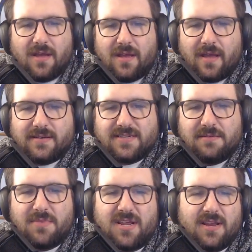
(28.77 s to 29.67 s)
I was
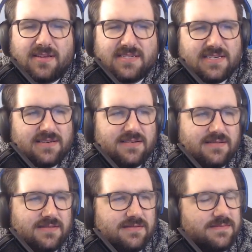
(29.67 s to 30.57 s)
in meetings.
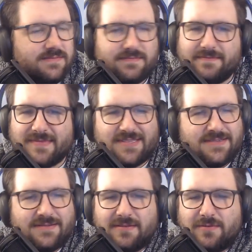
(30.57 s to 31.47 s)

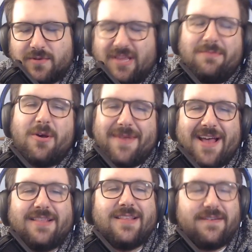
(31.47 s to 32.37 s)
Well, the moment I
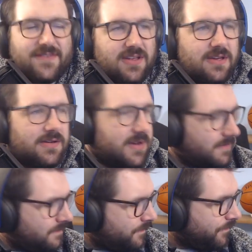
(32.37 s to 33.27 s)
left to go
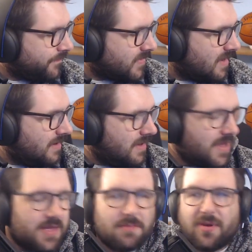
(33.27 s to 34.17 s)
home.
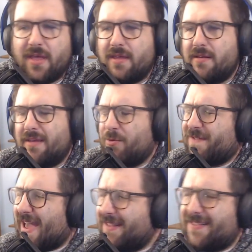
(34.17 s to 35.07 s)
And we
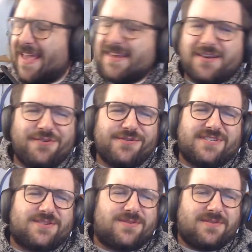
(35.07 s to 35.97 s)
got a light
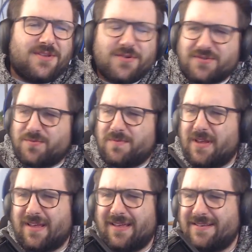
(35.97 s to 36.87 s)
news
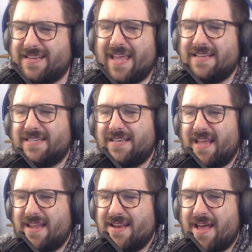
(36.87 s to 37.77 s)
day
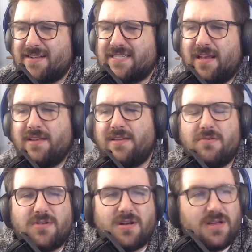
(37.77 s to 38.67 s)
today. Not a ton
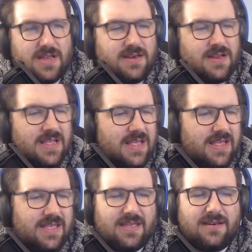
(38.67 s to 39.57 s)
going on
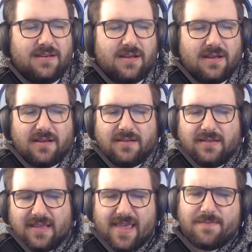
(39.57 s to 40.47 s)
in
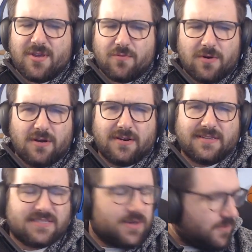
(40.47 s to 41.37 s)
the gaming world.
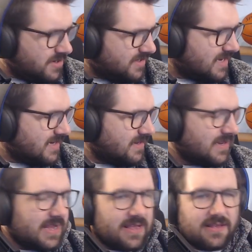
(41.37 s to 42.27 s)
And so we're just going
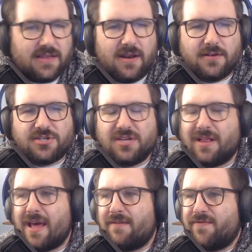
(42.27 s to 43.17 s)
to, chill
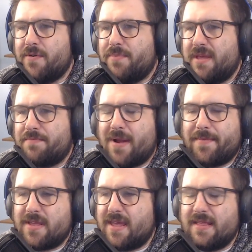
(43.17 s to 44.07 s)
out for a bit,
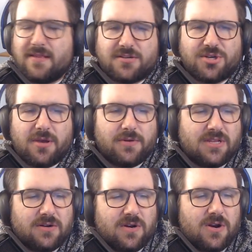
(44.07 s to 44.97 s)
probably end the show a
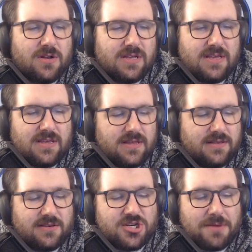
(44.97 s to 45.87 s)
little early
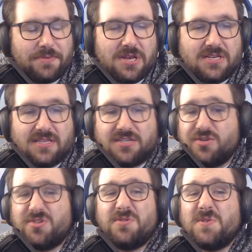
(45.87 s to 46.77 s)
and jump into the
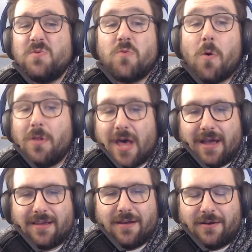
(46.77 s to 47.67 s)
222 roll
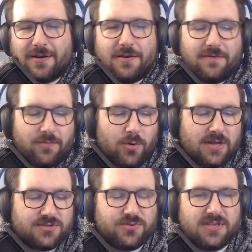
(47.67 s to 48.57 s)
lock on
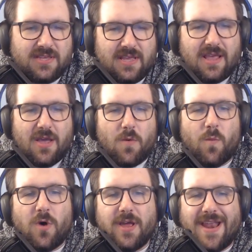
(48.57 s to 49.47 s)
Overwatch with
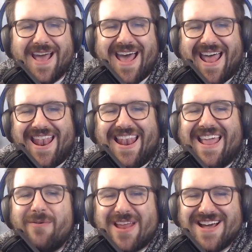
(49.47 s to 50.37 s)
one
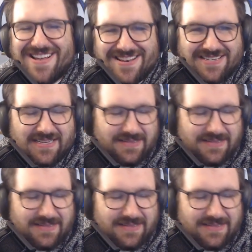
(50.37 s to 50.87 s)
Larry Hunt.